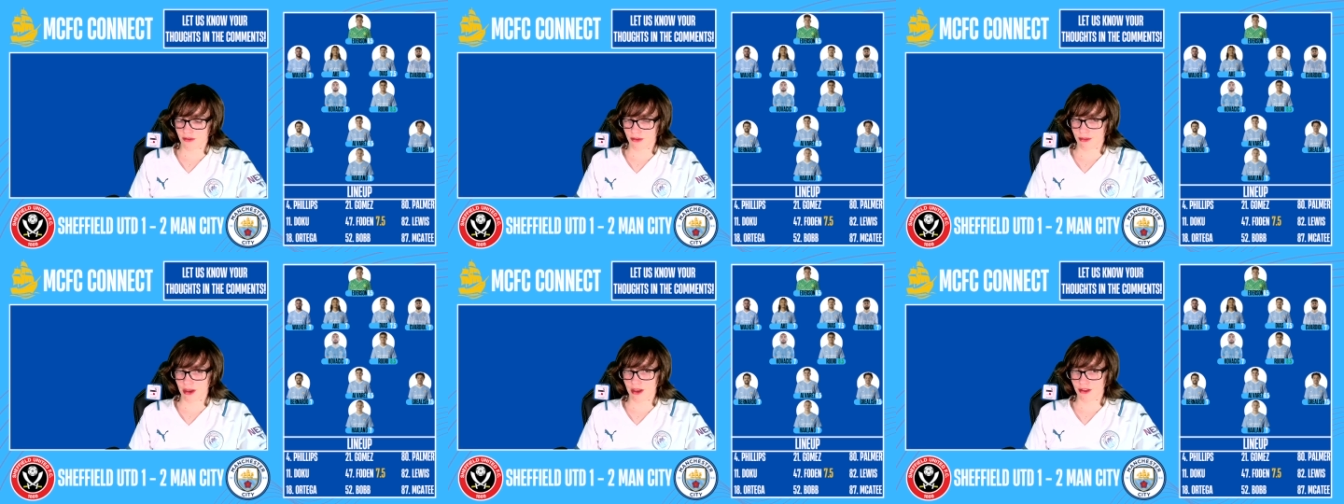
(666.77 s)

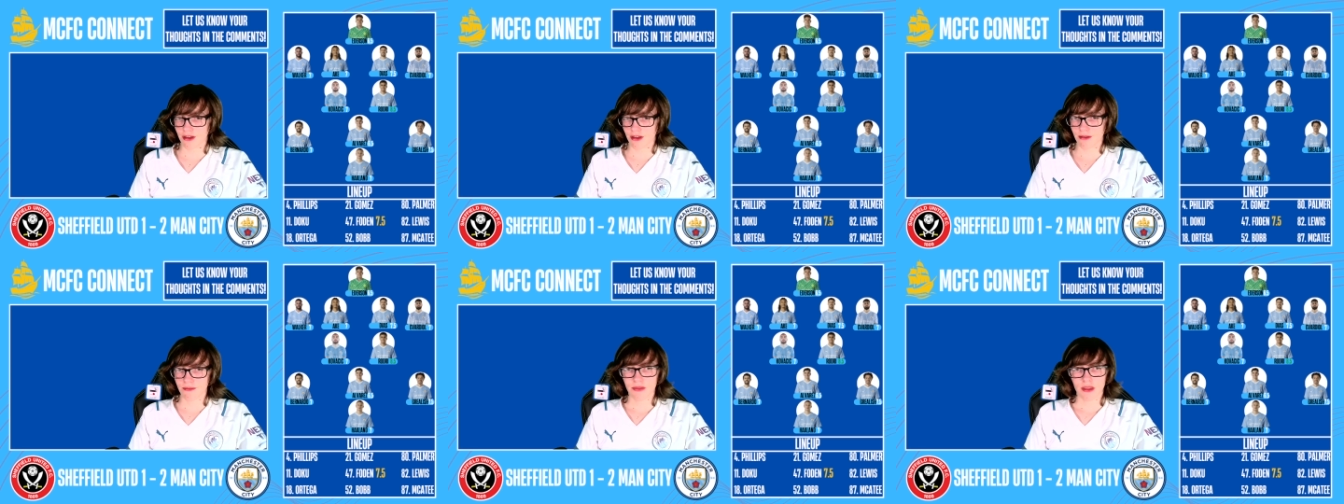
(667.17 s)
about
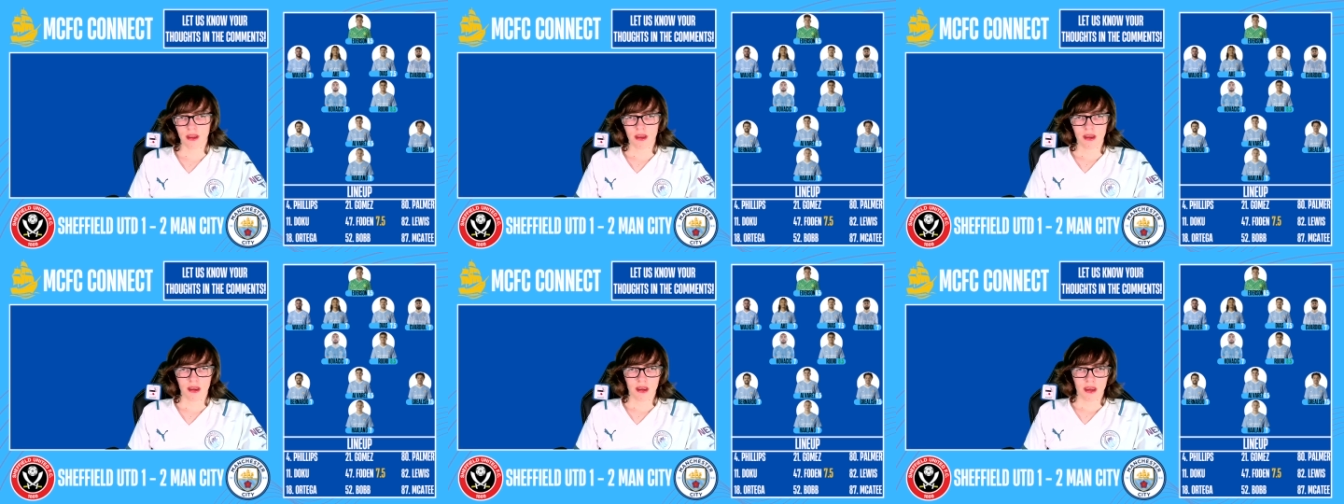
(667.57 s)
it.
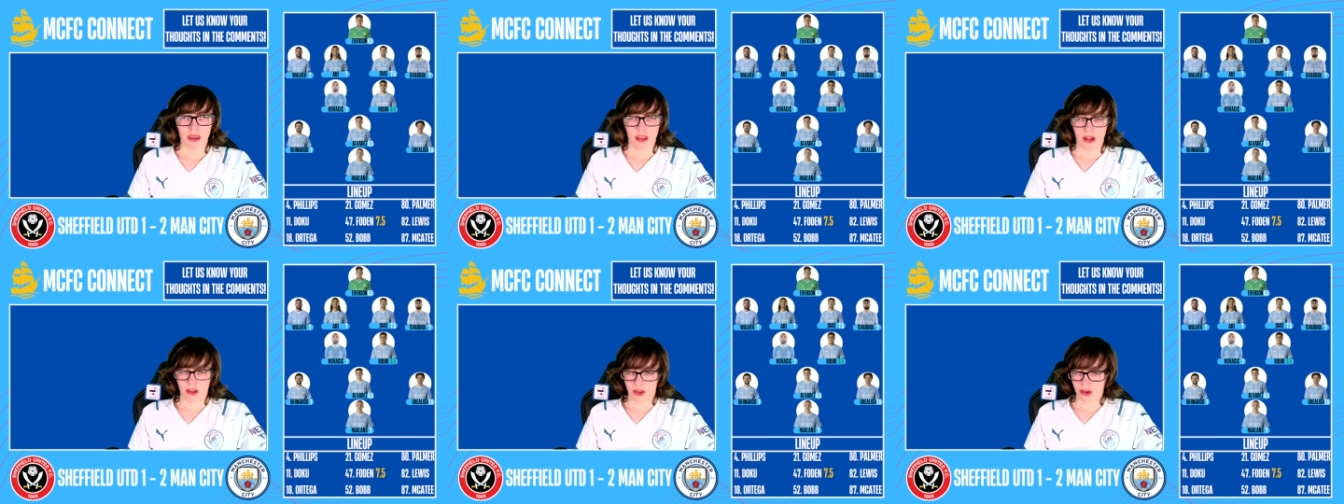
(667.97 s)

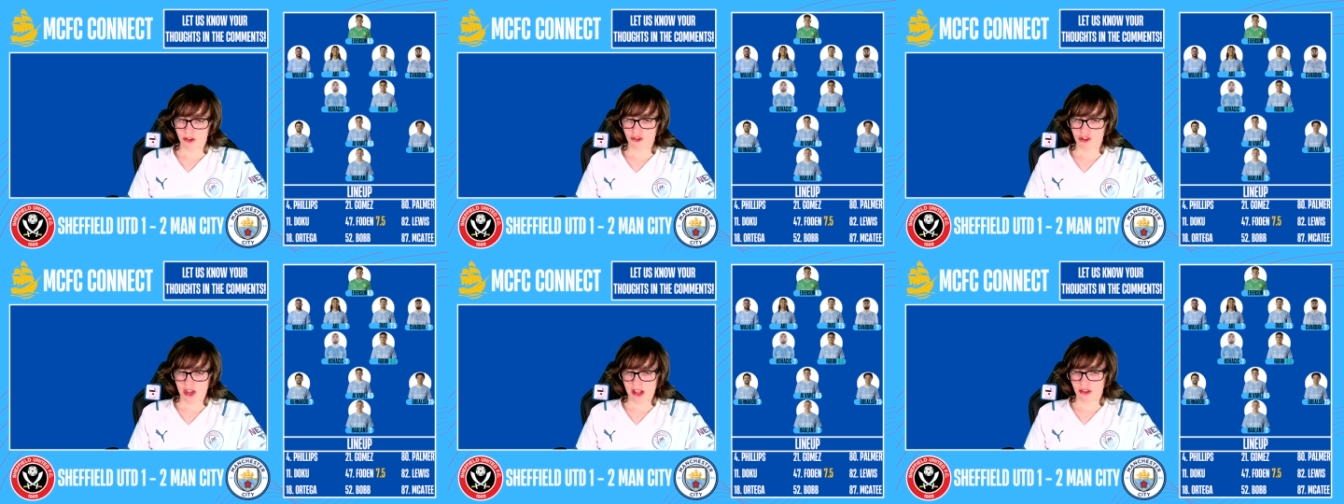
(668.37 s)
He had a
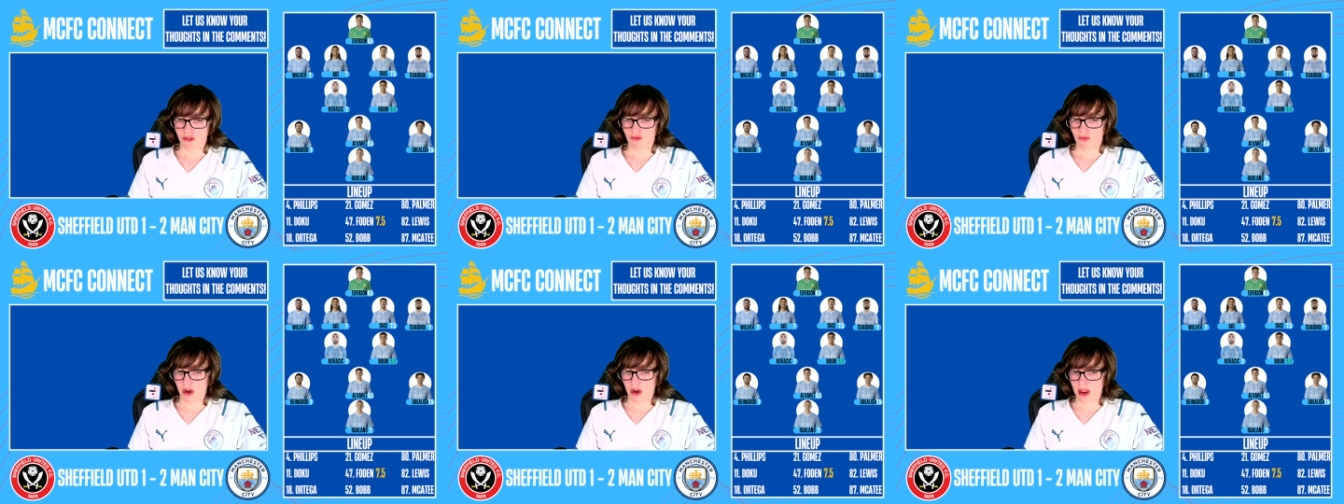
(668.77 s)
good
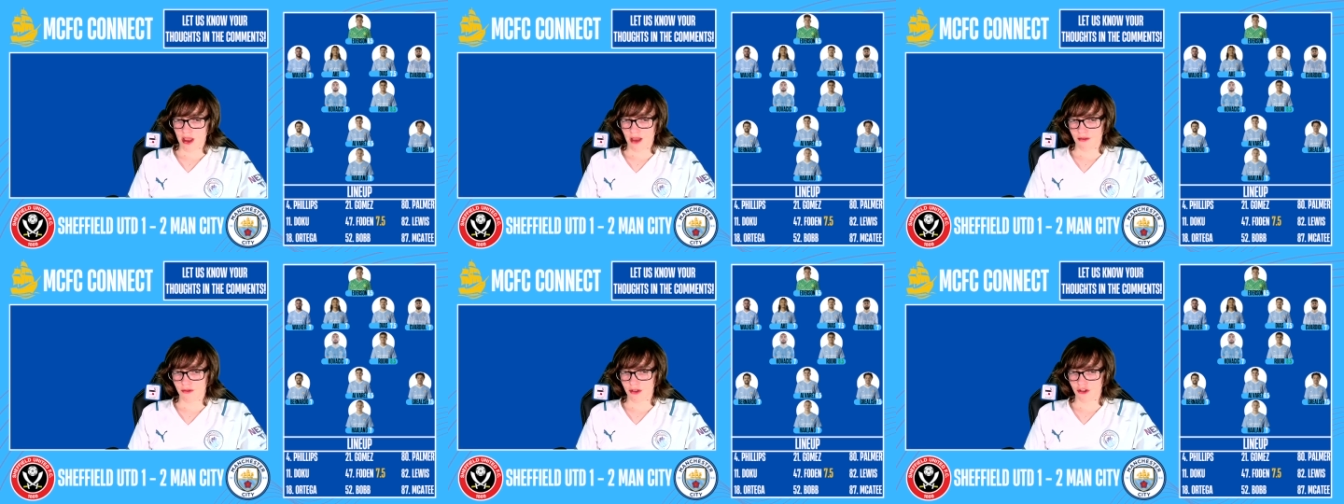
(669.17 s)
chance right
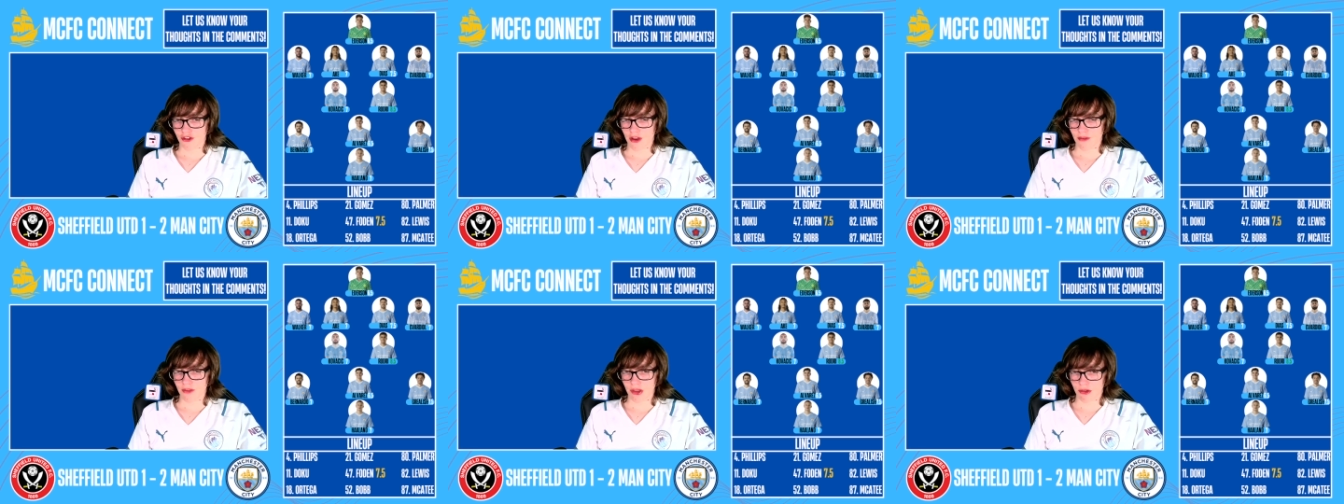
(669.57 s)
after
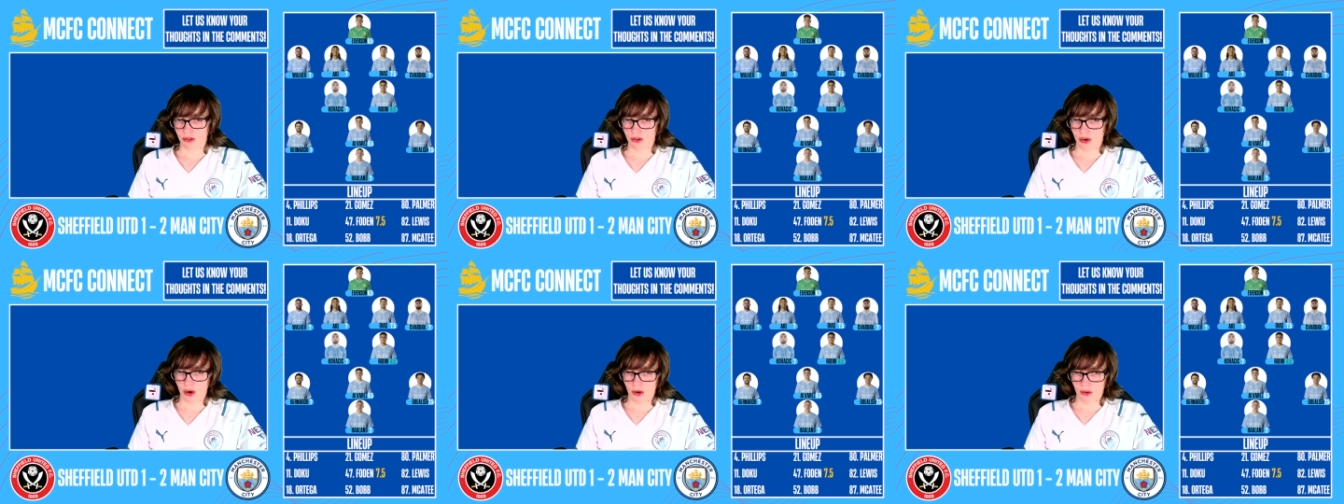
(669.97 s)
Sheffield's
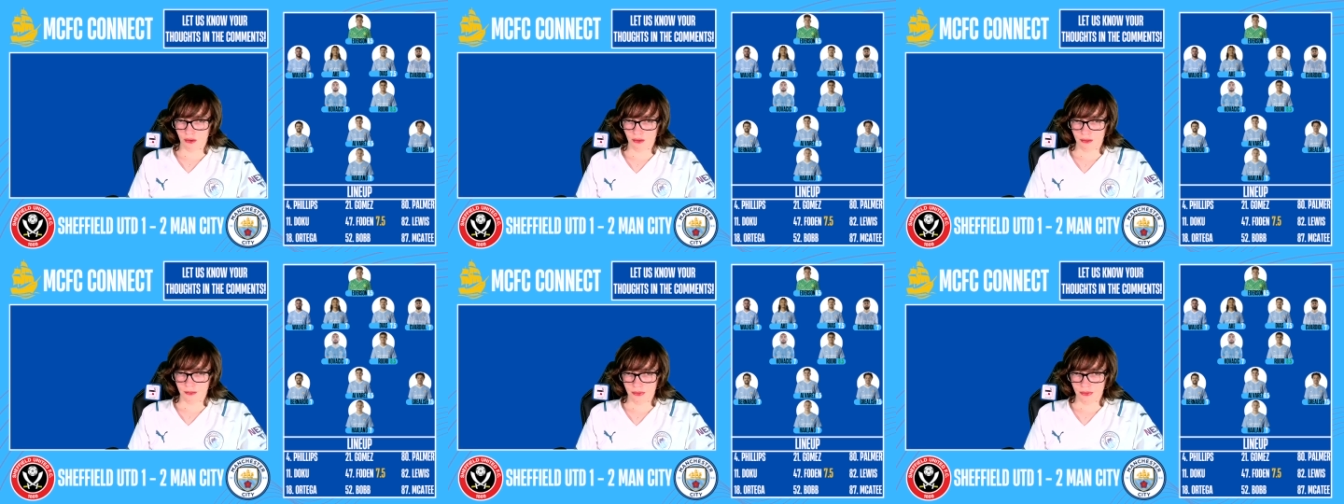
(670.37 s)
goal,
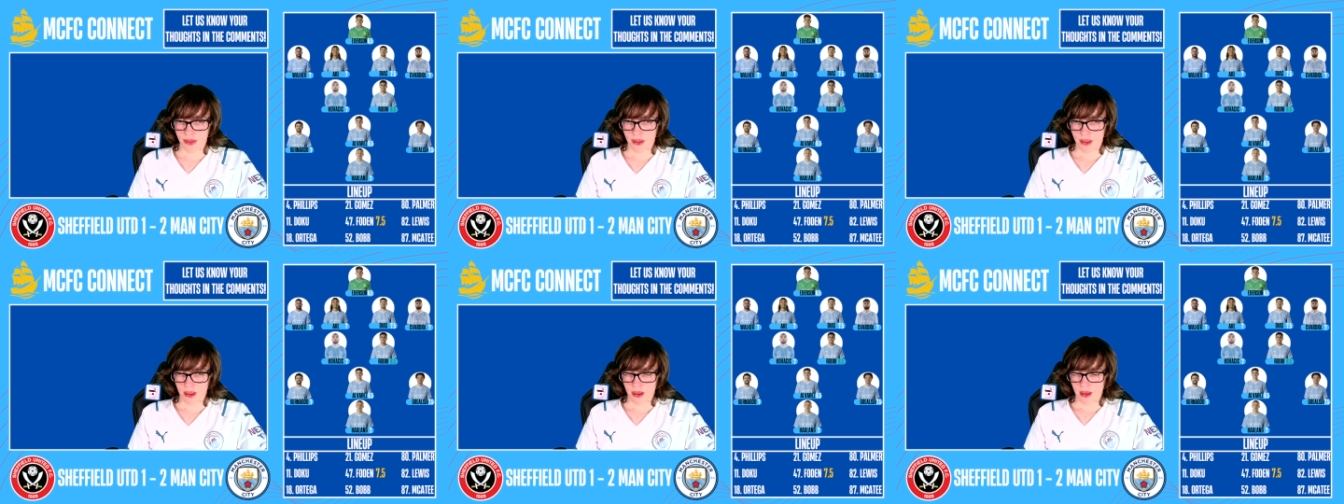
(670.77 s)

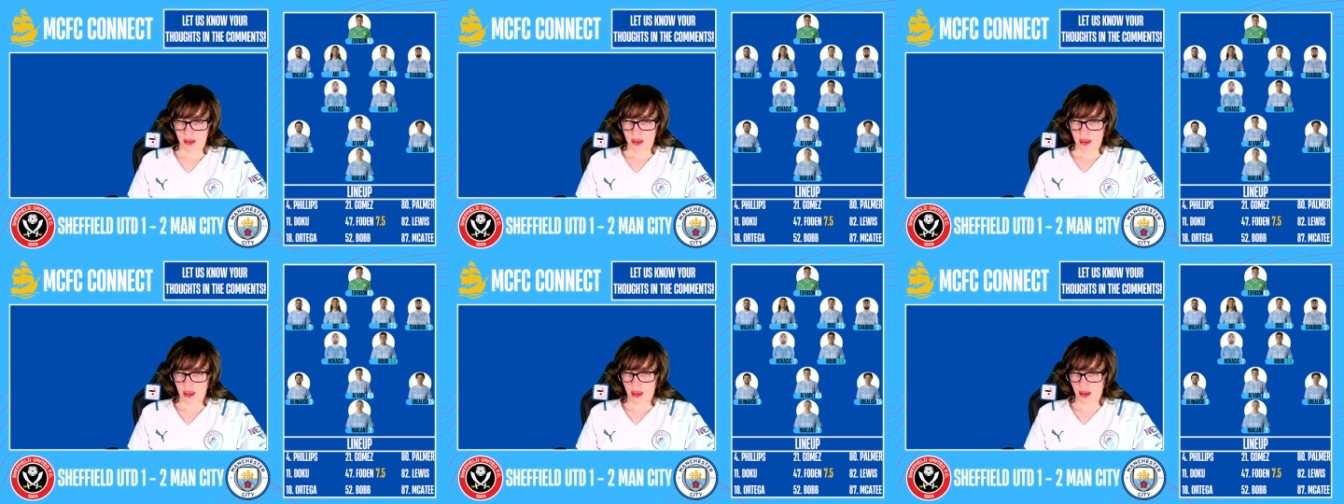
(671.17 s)

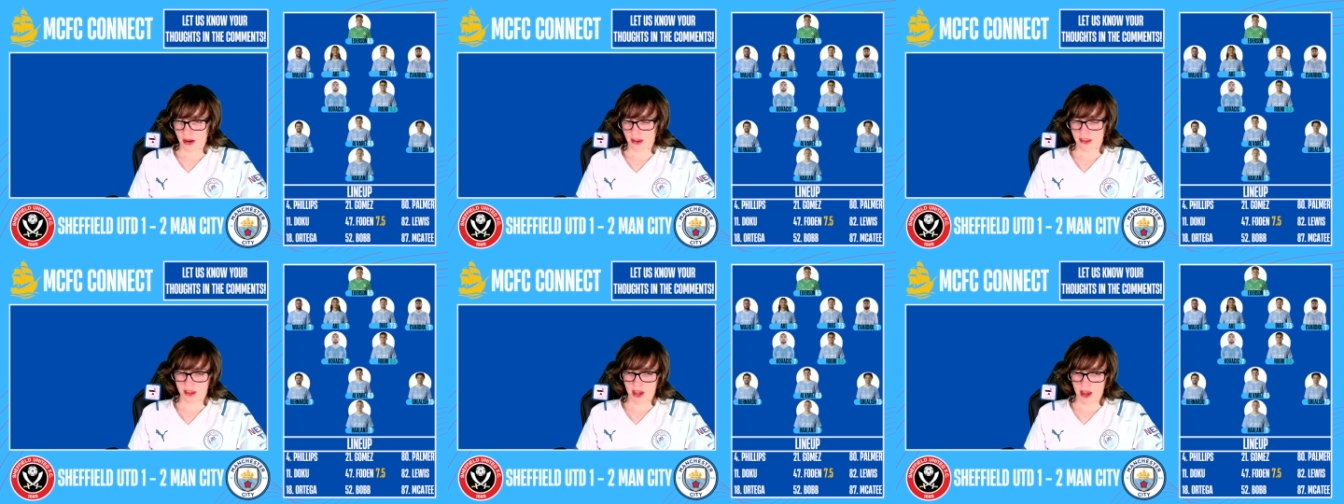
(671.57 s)
and
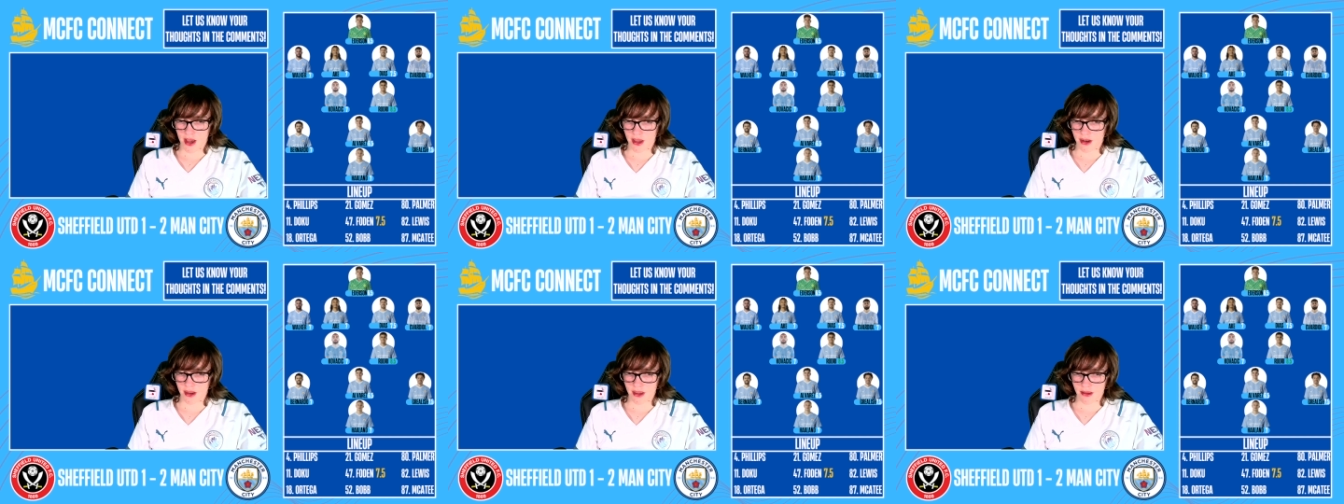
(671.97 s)
he
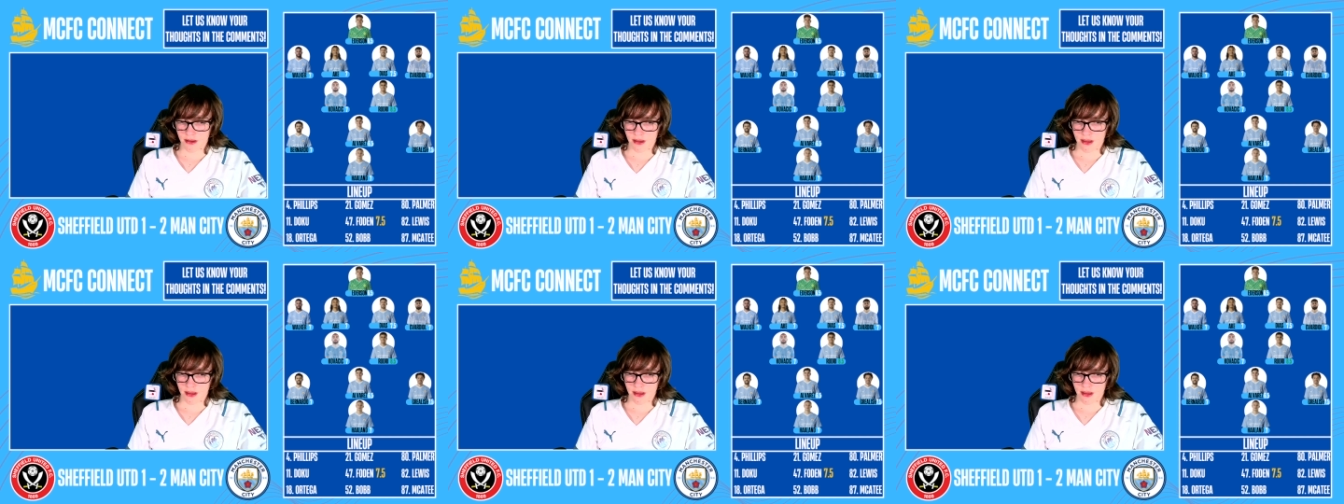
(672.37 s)
skied it.